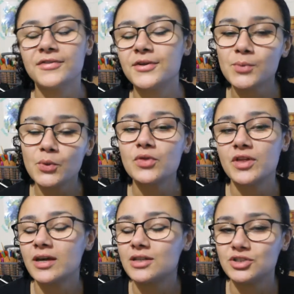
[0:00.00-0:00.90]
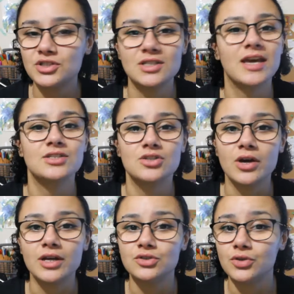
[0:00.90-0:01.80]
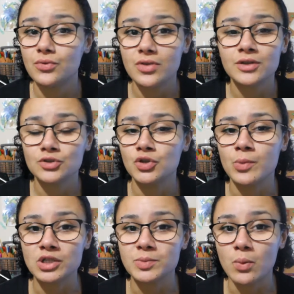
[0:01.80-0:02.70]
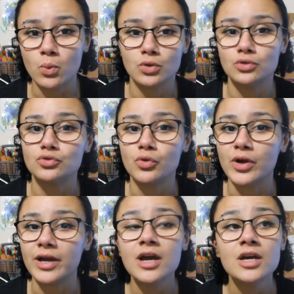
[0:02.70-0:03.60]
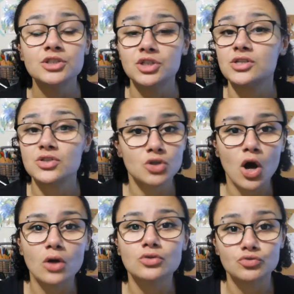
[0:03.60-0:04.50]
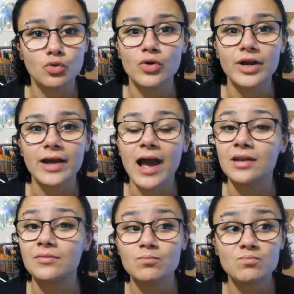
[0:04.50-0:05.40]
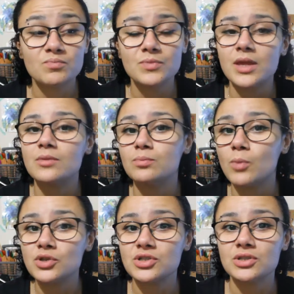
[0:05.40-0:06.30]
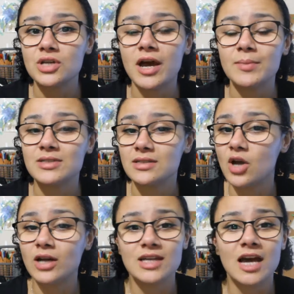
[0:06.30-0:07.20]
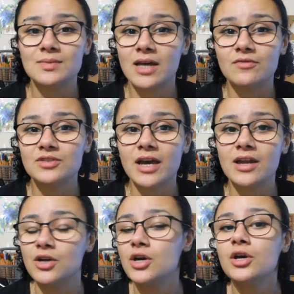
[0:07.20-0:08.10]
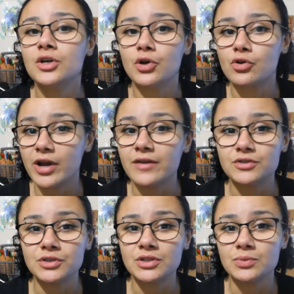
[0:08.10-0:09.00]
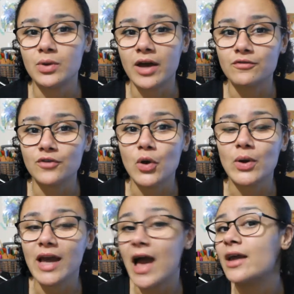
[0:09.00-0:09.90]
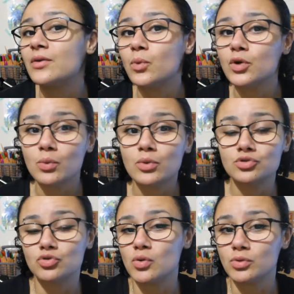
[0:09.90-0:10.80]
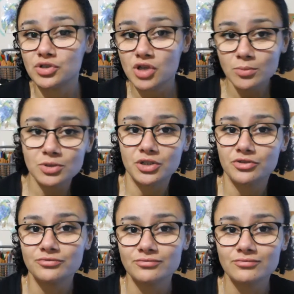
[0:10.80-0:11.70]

The important thing is just to get started. Don't think too much about what you're drawing, just start drawing, and most of the time, 9 times out of 10, your creative juices will get flowing and what you want to draw will just come to you.